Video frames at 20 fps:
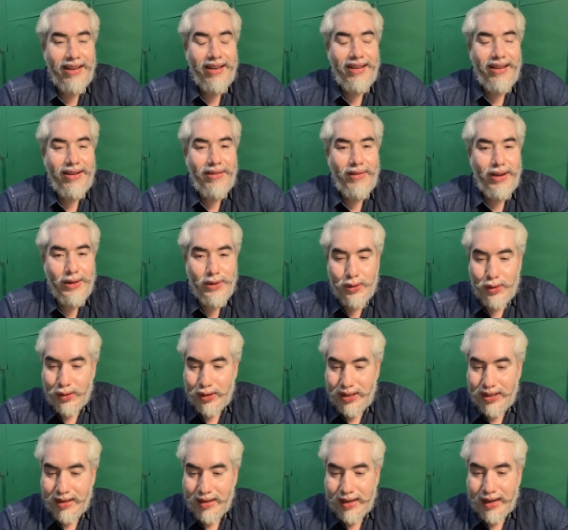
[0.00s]
uh, why you
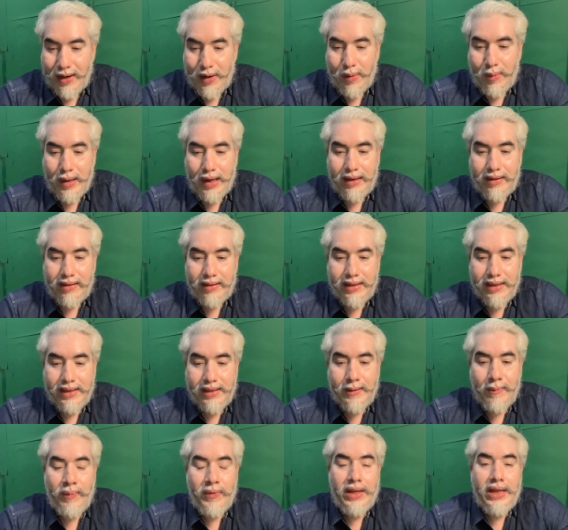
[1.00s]
should see a chiropractor
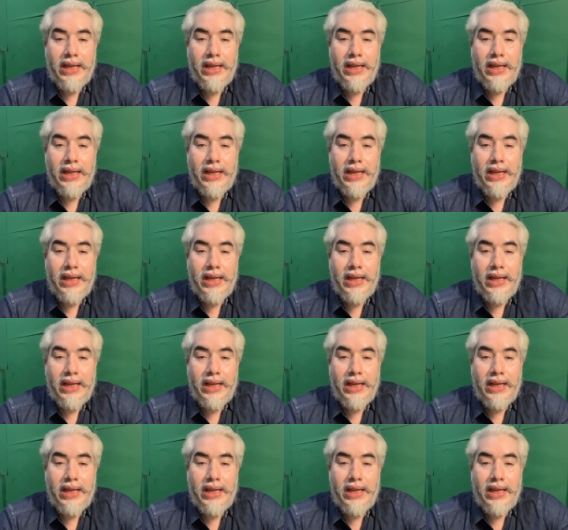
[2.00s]
is